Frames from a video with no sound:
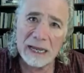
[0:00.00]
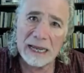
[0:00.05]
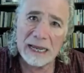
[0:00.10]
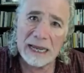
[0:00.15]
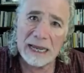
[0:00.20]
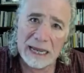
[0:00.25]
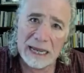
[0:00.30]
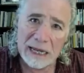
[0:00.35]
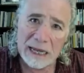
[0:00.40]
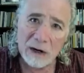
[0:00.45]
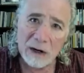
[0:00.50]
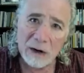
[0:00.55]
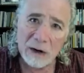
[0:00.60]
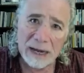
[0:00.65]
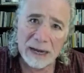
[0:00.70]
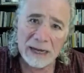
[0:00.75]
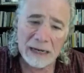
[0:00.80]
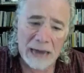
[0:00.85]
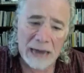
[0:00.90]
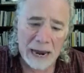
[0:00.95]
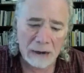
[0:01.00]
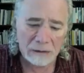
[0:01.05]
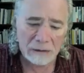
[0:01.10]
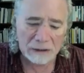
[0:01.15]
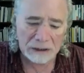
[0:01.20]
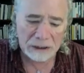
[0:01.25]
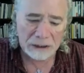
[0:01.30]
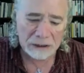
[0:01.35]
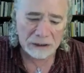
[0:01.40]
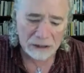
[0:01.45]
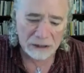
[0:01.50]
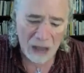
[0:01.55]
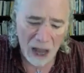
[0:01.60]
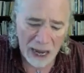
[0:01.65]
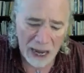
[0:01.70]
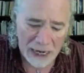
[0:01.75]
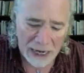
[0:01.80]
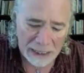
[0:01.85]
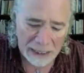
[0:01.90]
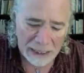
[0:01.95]
here in our
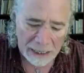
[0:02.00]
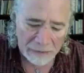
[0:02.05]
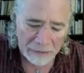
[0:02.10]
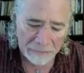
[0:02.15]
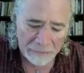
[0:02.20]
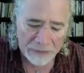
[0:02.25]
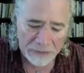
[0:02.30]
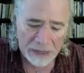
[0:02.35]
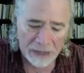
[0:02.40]
society